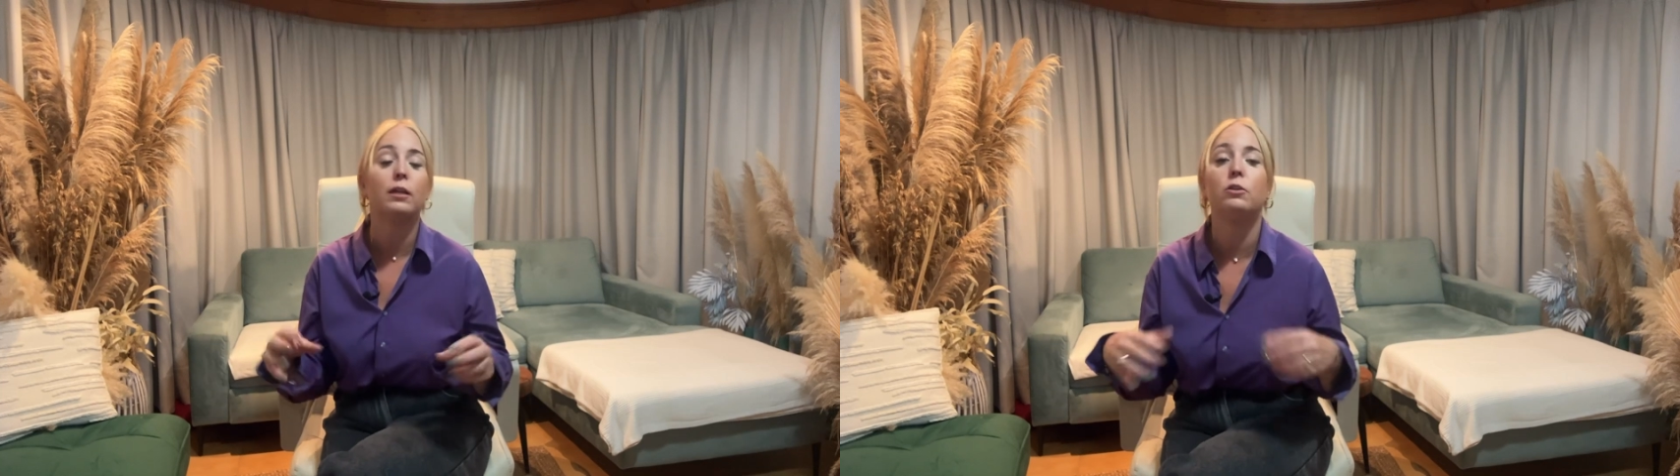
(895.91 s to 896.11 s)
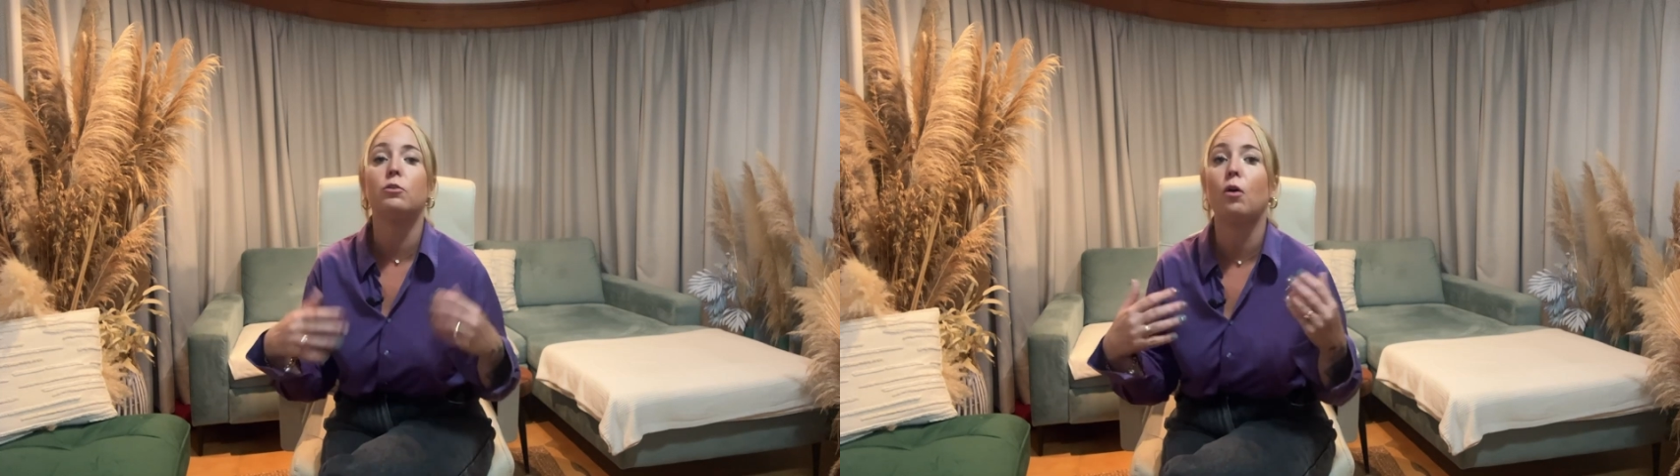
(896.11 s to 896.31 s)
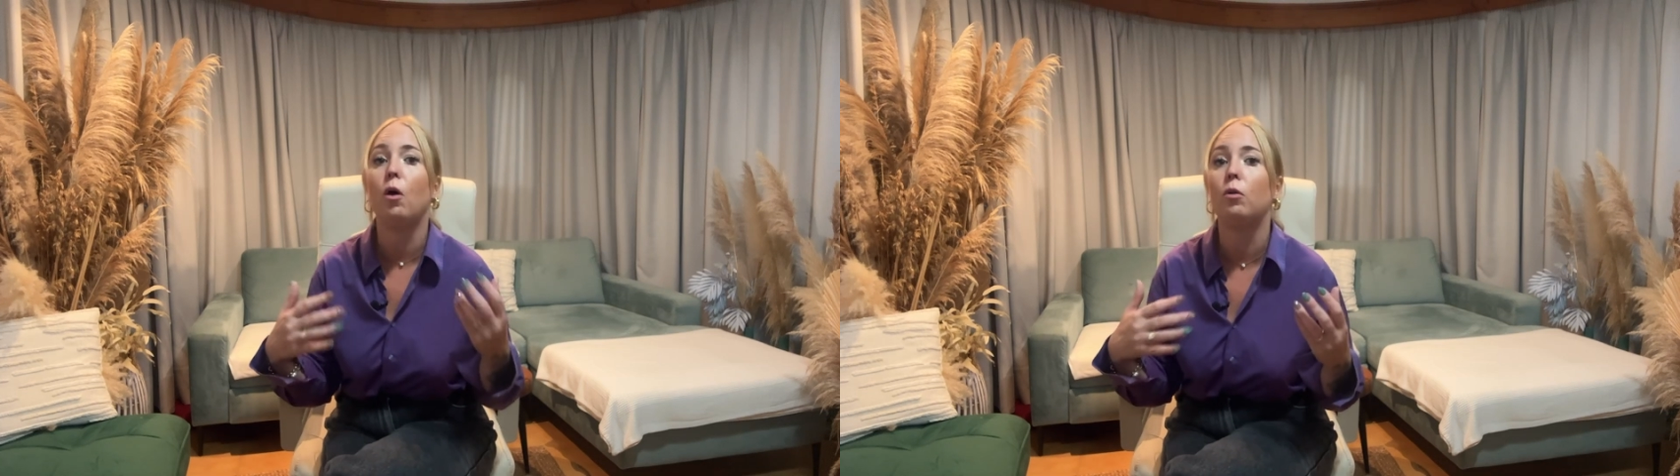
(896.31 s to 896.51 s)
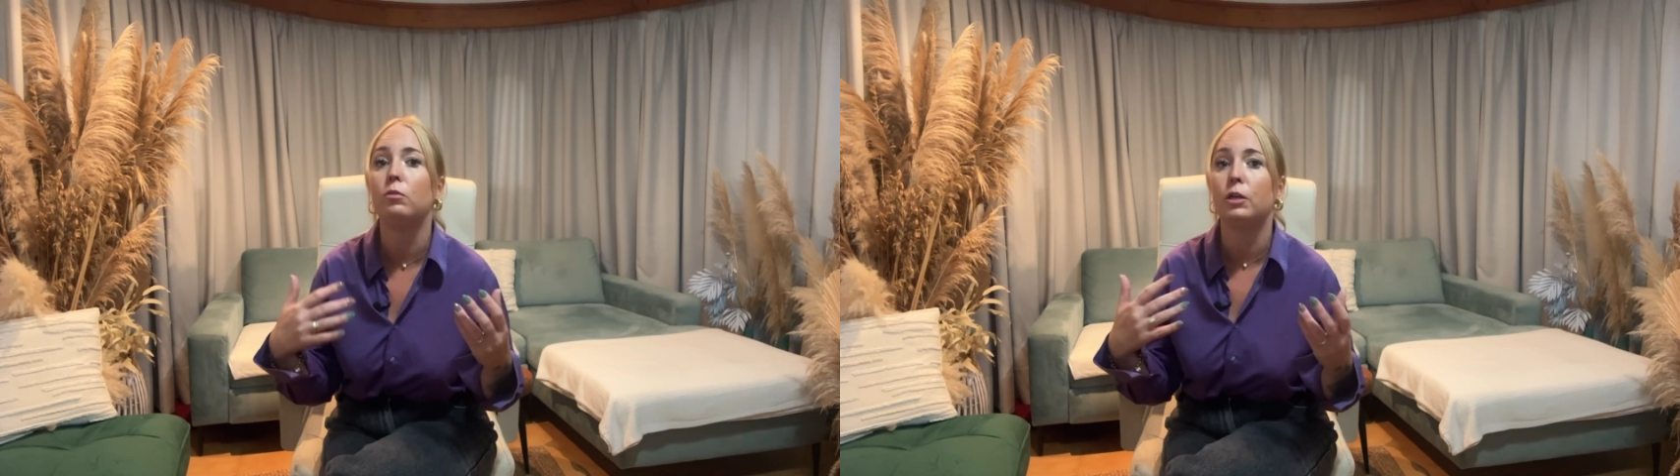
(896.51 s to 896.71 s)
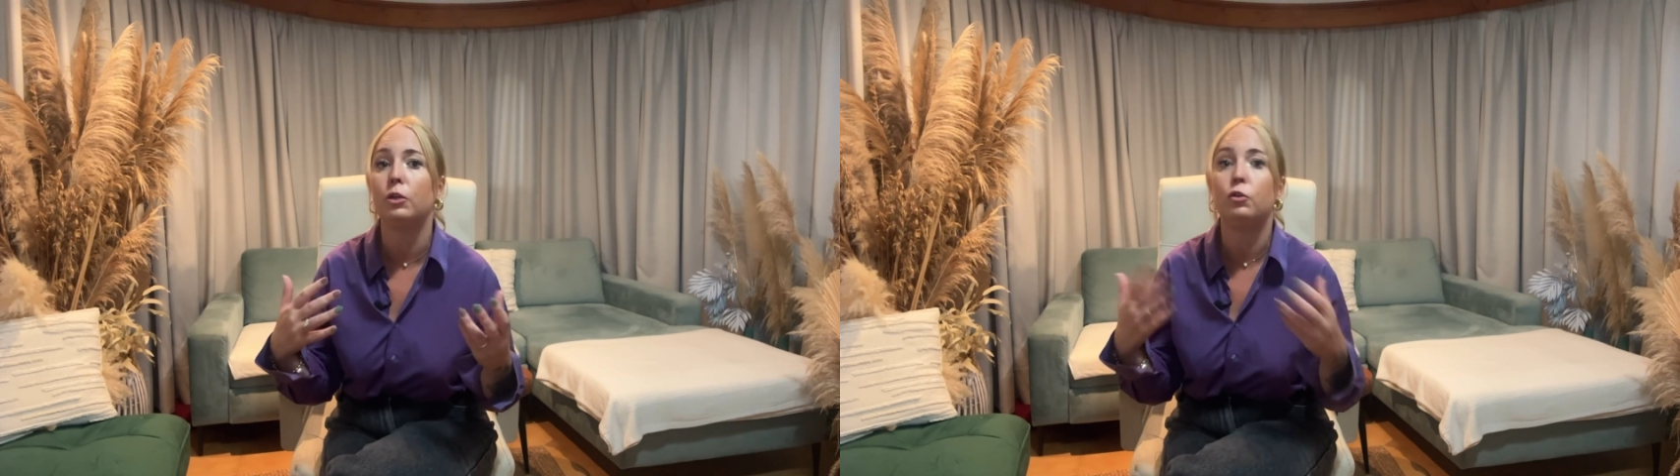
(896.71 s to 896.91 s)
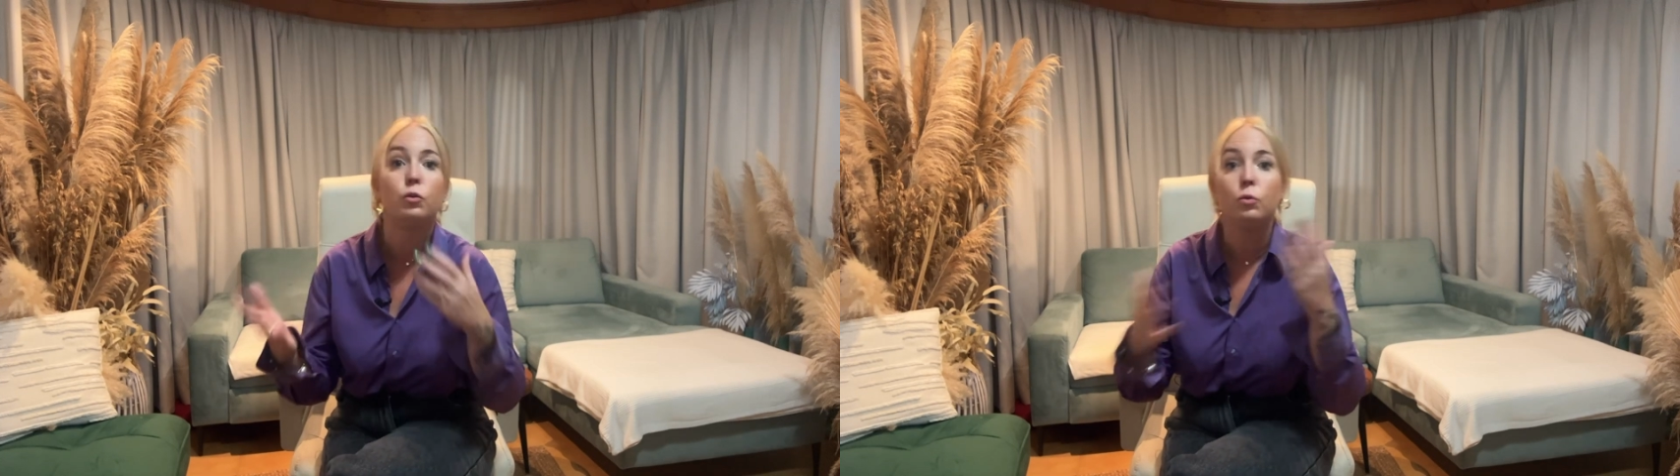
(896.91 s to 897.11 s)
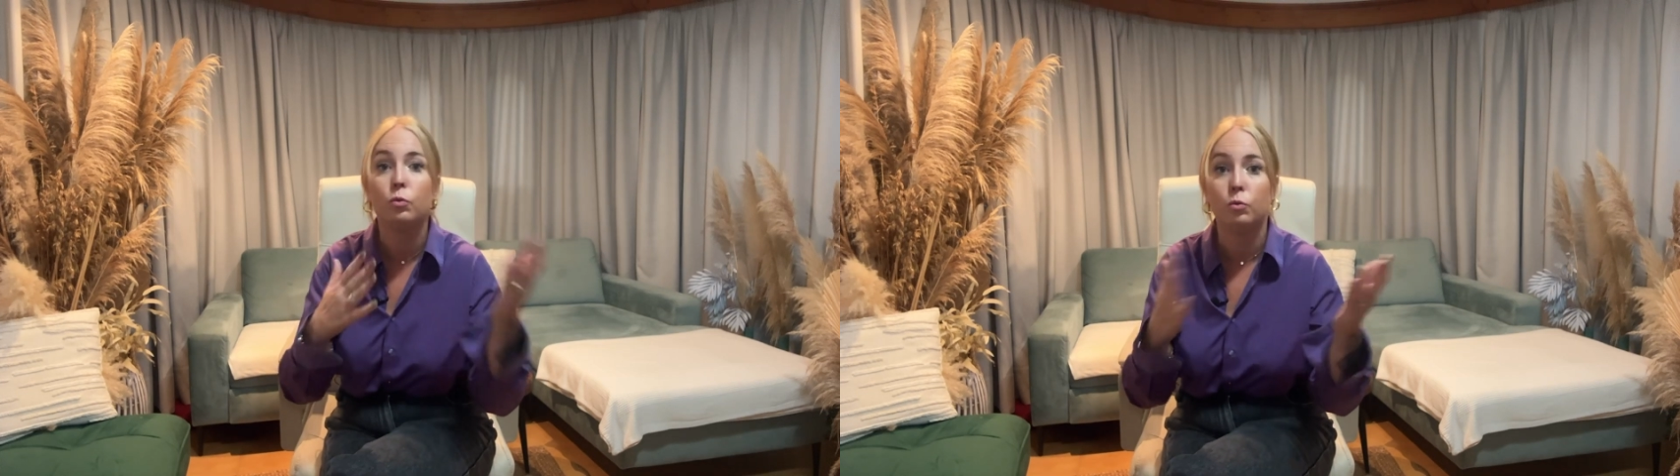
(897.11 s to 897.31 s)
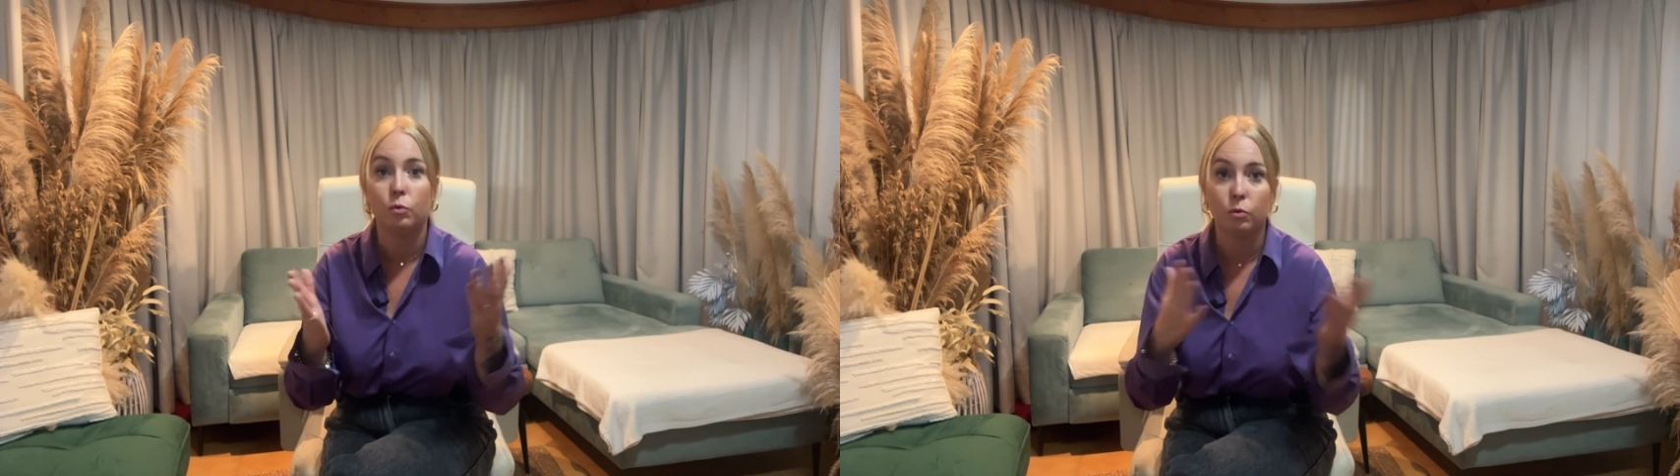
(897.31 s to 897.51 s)
that you only
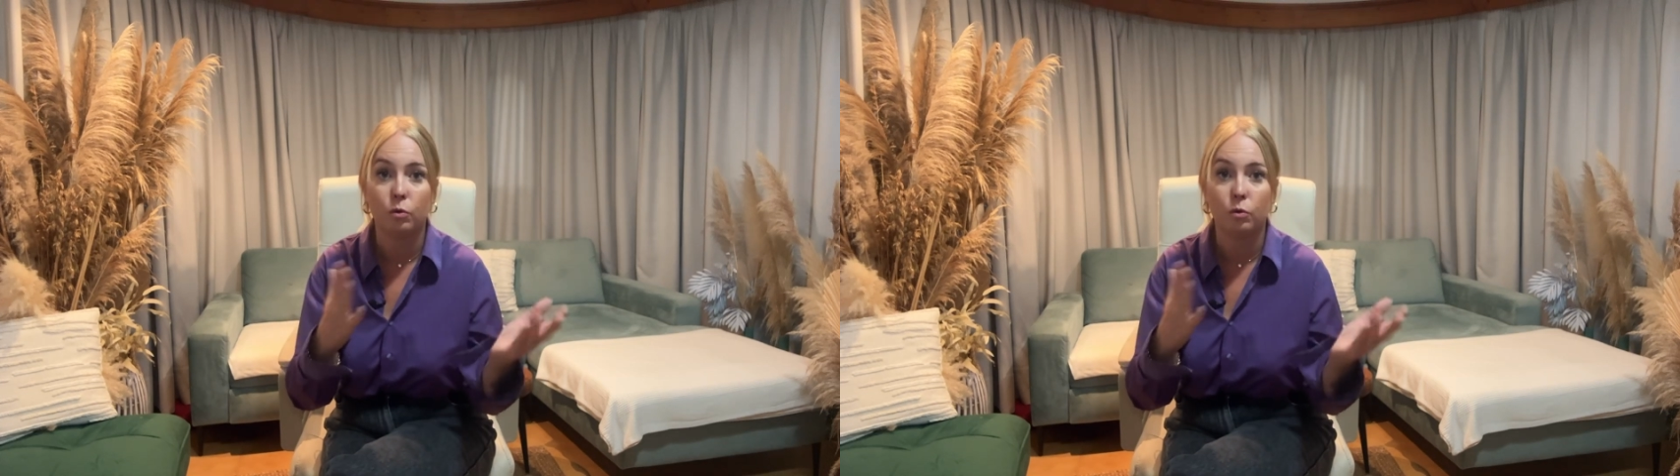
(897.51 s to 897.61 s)
2